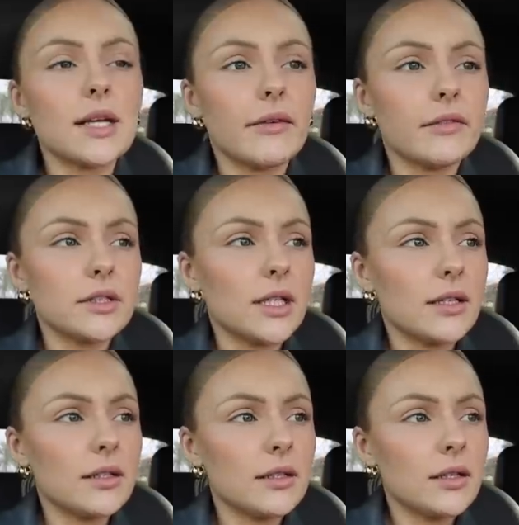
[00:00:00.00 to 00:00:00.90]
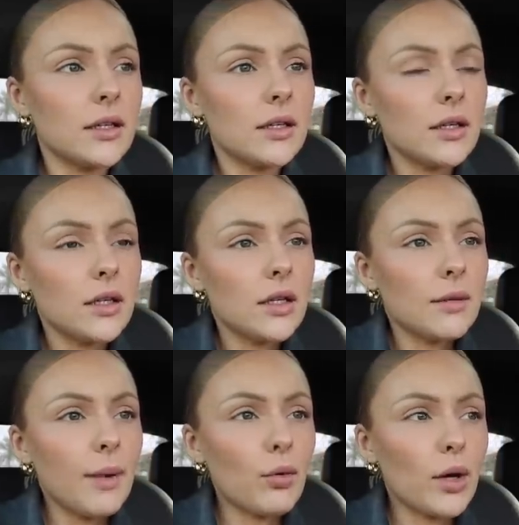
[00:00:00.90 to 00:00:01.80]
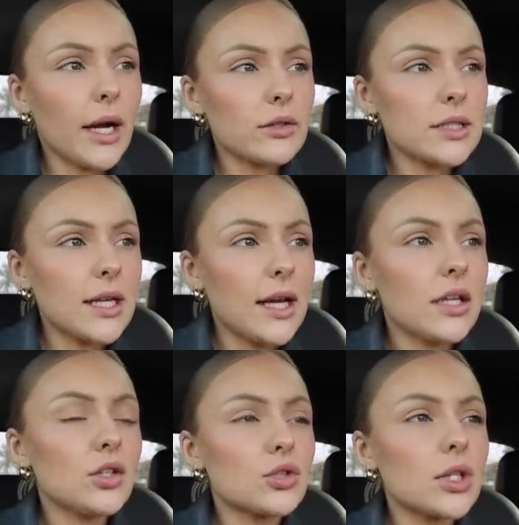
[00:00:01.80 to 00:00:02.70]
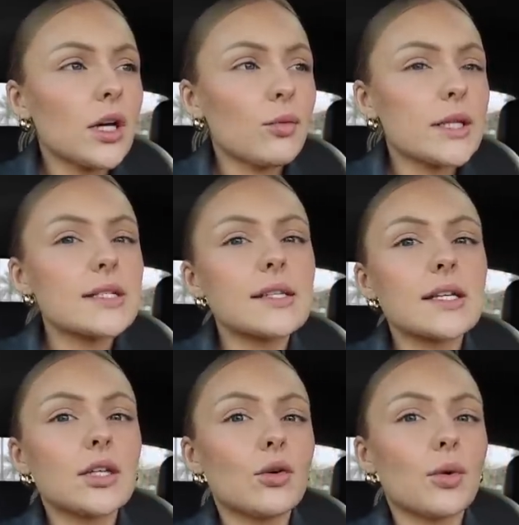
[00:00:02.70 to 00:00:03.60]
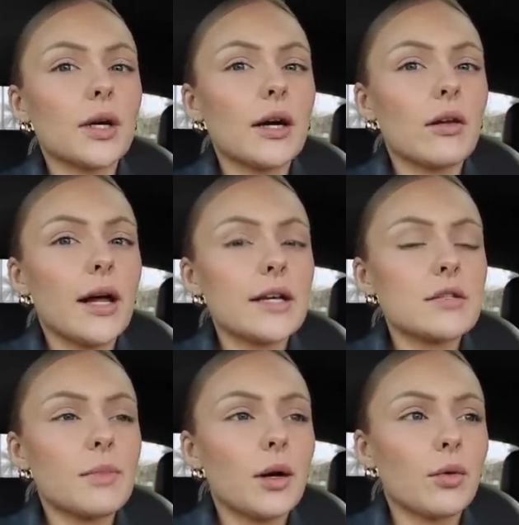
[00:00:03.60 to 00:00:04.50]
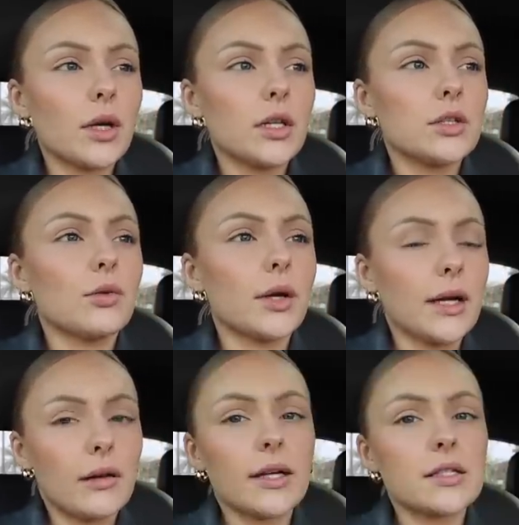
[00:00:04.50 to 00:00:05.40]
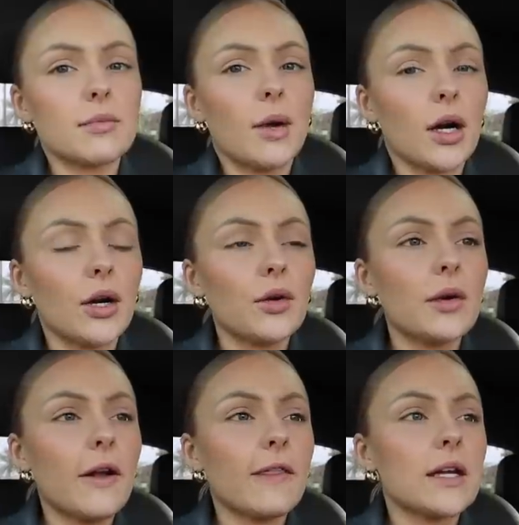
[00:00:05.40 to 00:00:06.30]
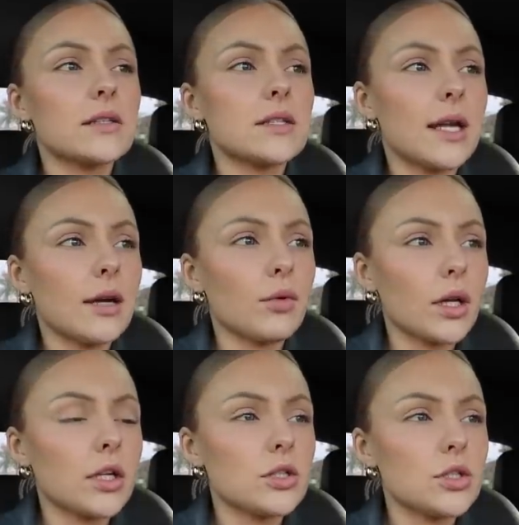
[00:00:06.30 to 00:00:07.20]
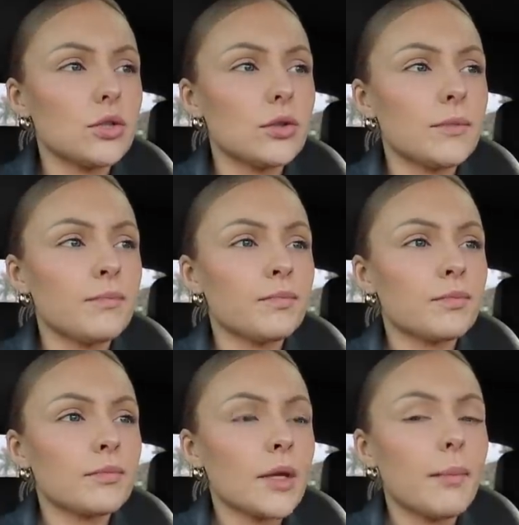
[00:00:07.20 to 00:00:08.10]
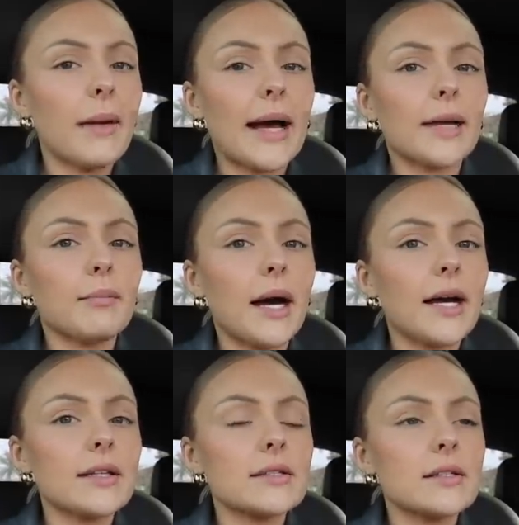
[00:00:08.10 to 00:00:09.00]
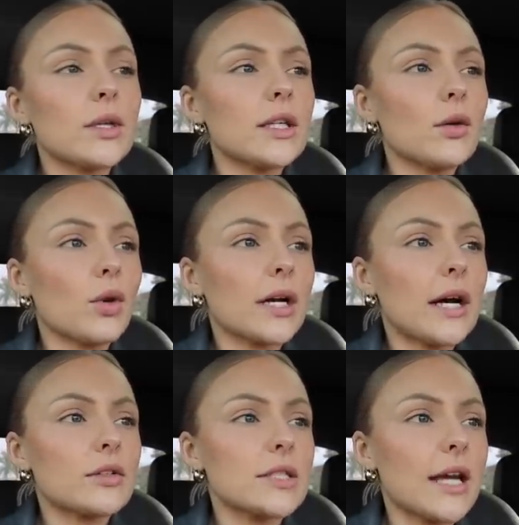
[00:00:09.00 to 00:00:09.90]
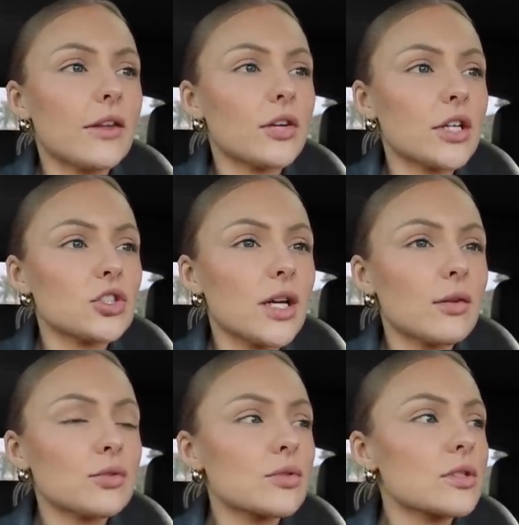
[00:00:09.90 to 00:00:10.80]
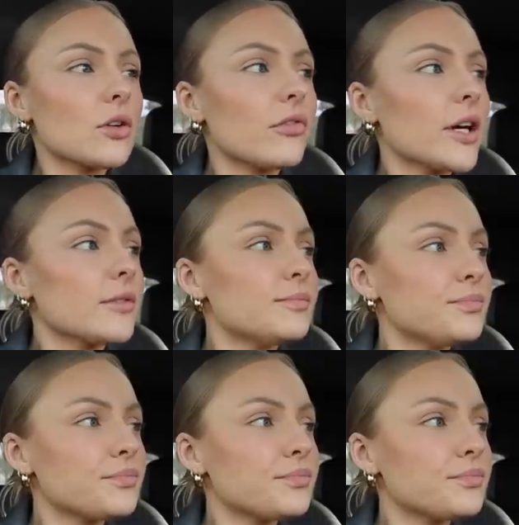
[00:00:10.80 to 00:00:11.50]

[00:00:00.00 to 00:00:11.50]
I haven't done my workout today. Usually on Wednesdays I do a workout class, but we're gonna do a workout class tomorrow, and then today we're gonna do back and buys. We did the workout together yesterday, which was so fun.